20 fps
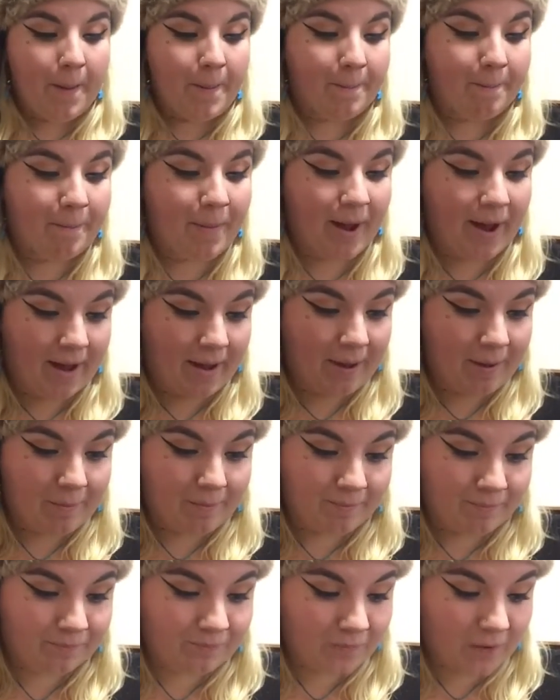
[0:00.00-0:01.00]
but
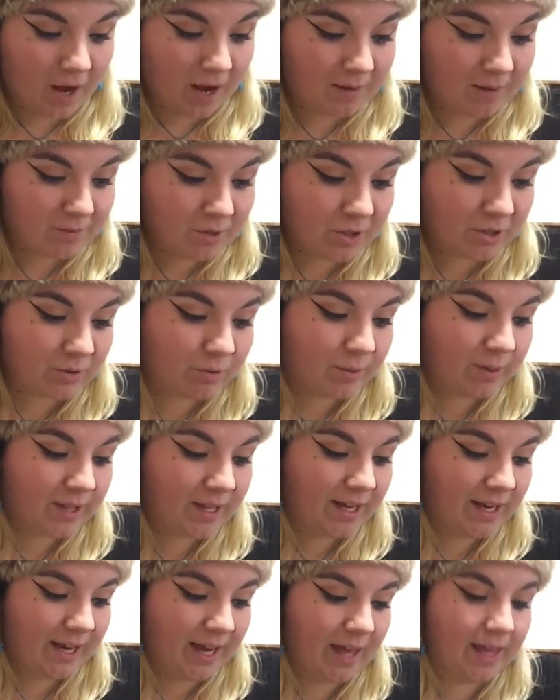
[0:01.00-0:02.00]
I'm just
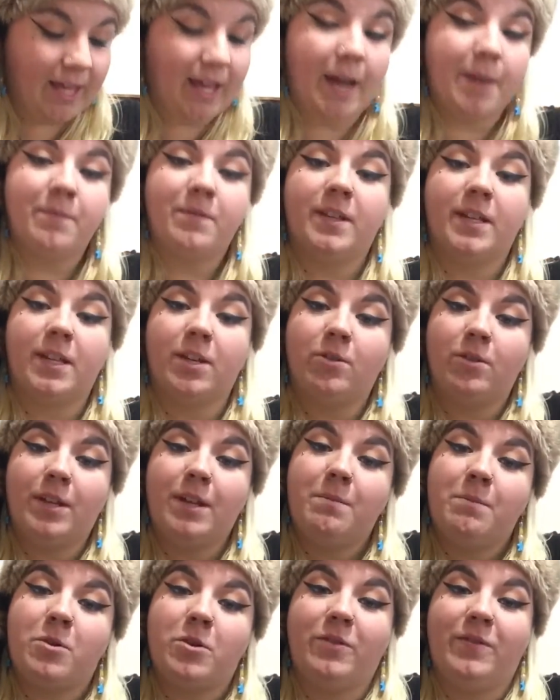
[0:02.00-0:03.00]
really I'm feeling
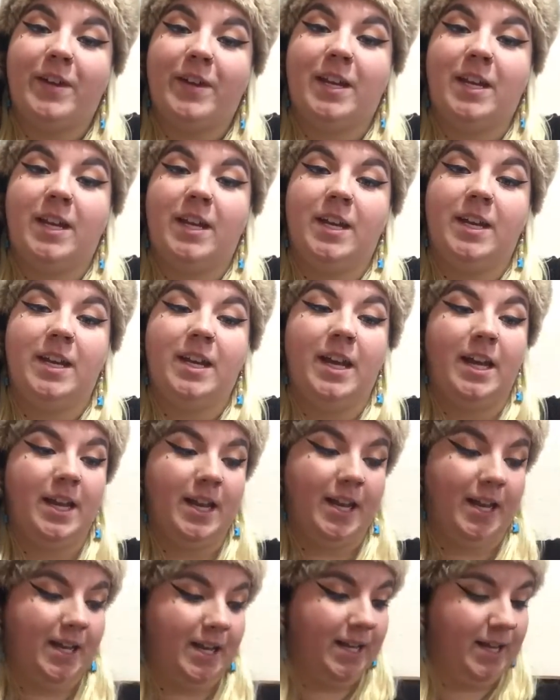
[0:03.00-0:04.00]
really motivated.
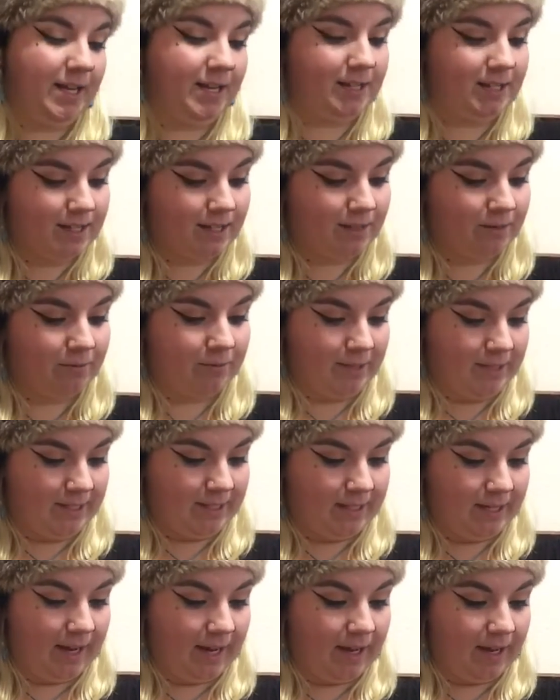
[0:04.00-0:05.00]
It is, what's
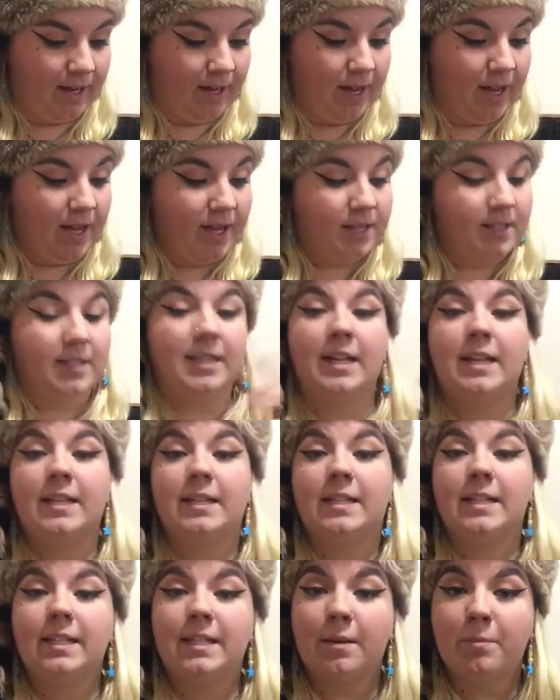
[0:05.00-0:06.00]
today?
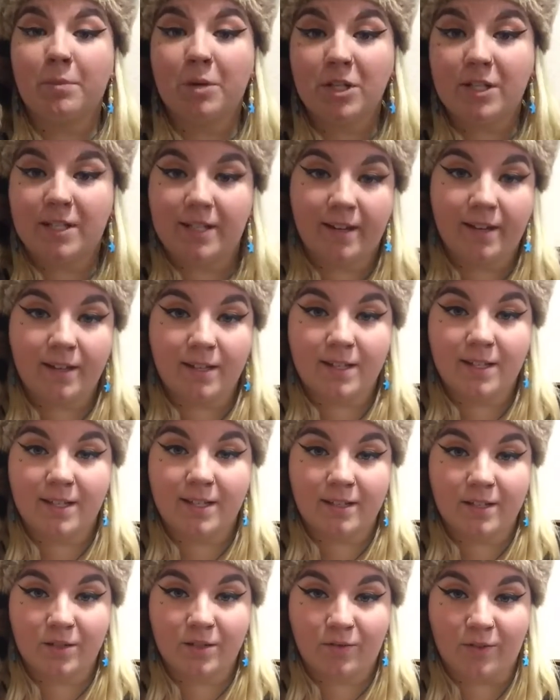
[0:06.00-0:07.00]
Today's December 6th.
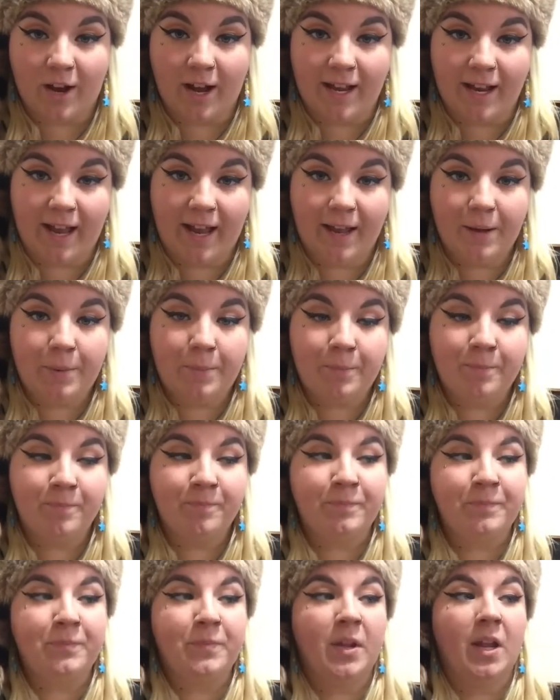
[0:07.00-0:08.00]
It's Friday,
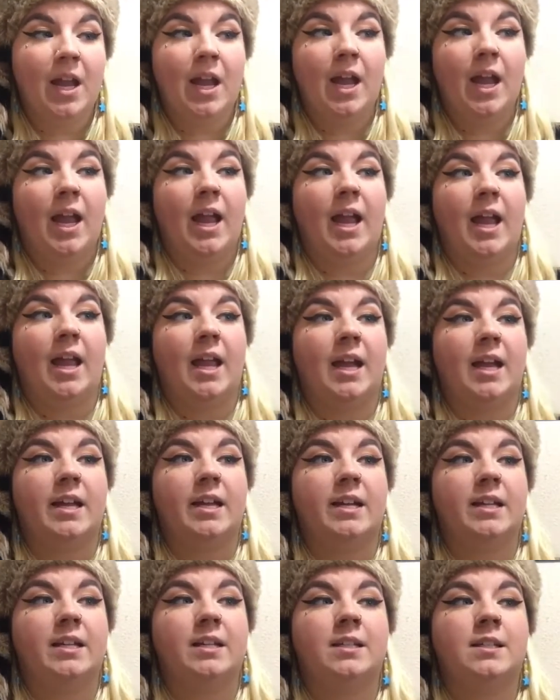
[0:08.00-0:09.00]

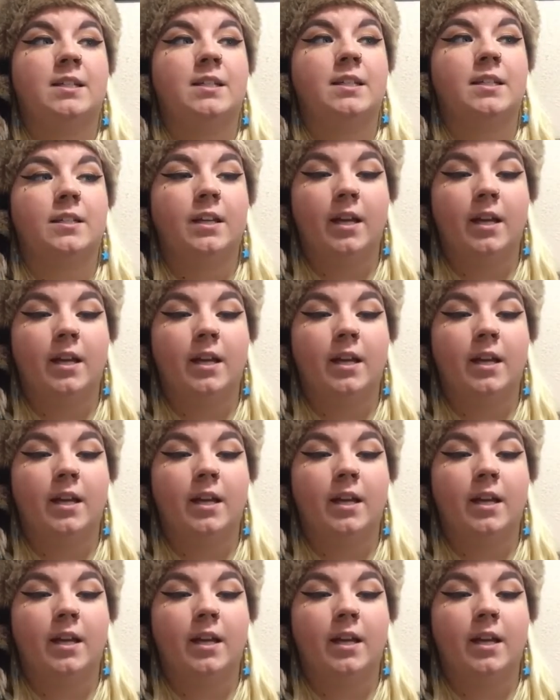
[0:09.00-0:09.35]
and